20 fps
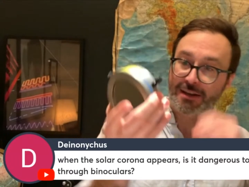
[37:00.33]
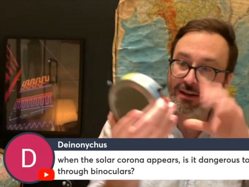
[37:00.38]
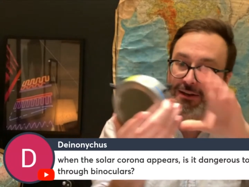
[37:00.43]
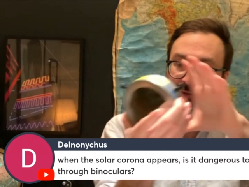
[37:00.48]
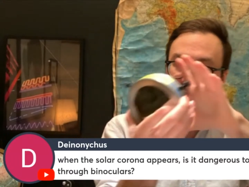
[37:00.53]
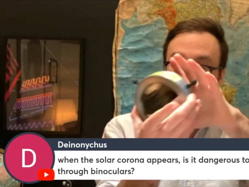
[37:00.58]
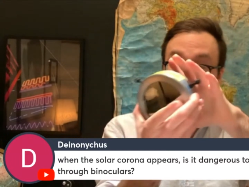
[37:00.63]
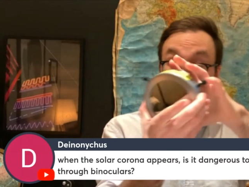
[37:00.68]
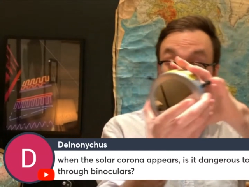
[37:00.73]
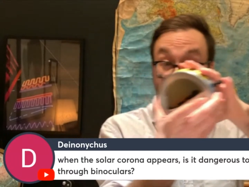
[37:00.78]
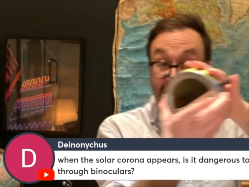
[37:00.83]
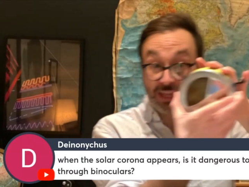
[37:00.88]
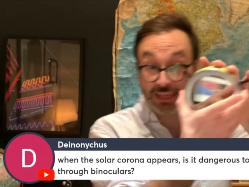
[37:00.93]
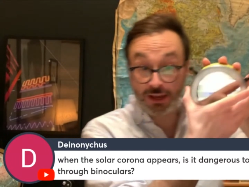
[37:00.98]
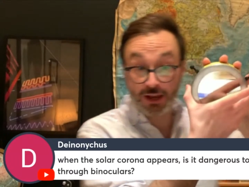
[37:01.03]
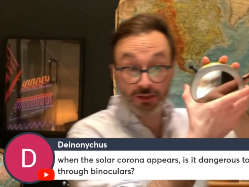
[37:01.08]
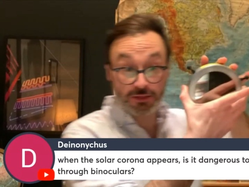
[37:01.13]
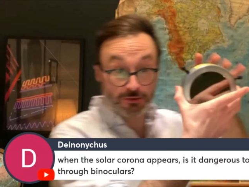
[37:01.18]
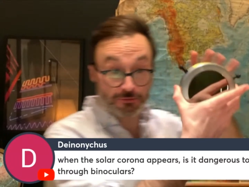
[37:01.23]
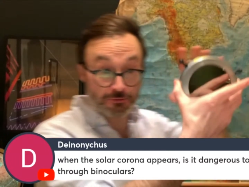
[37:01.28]
your
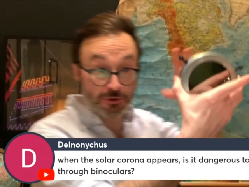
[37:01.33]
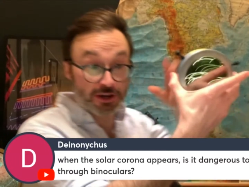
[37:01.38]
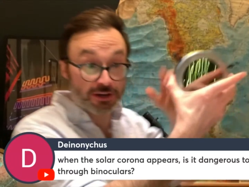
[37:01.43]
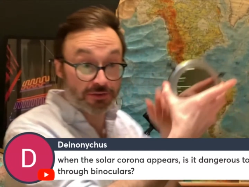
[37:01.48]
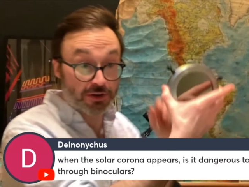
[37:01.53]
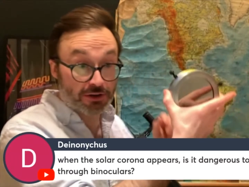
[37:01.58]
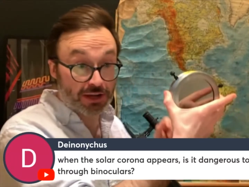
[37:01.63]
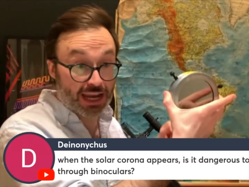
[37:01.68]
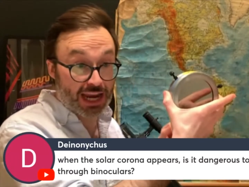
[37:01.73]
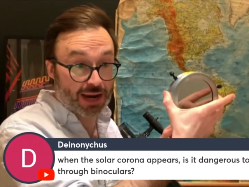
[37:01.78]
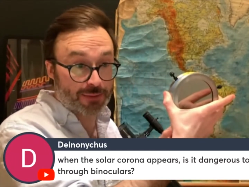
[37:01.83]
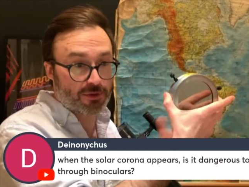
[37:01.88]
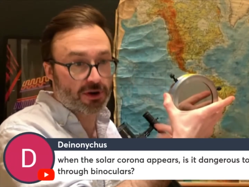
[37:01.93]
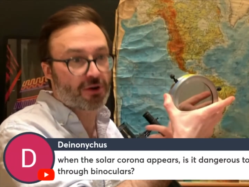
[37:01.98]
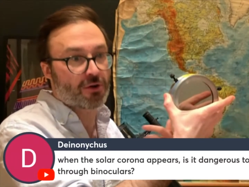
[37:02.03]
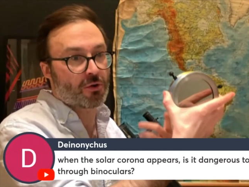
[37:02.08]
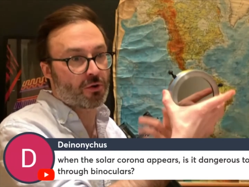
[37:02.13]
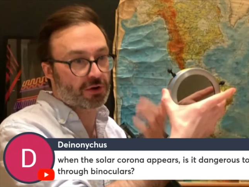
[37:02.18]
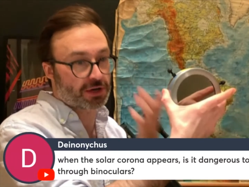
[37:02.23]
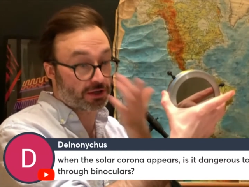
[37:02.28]
camera
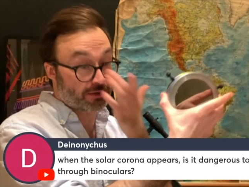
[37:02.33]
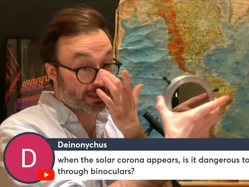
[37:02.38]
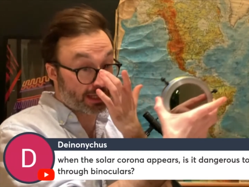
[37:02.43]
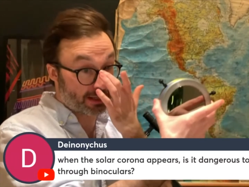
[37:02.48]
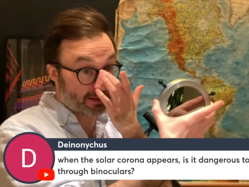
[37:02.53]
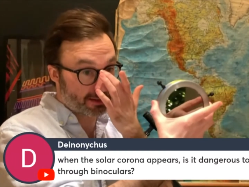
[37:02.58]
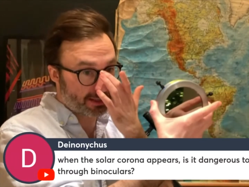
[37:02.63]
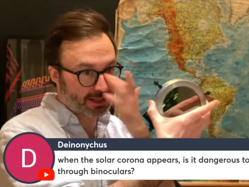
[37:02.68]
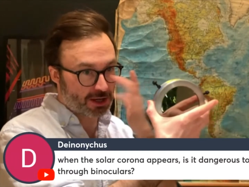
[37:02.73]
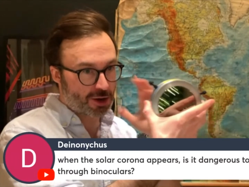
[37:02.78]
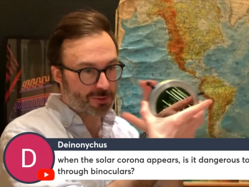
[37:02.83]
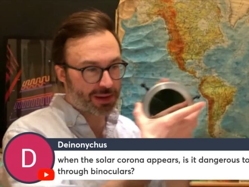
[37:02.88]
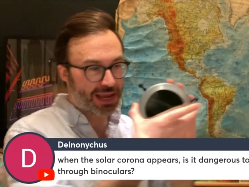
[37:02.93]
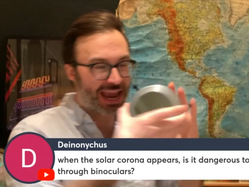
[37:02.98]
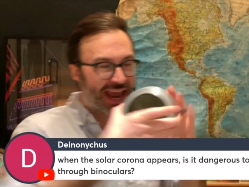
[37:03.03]
or your telescope, and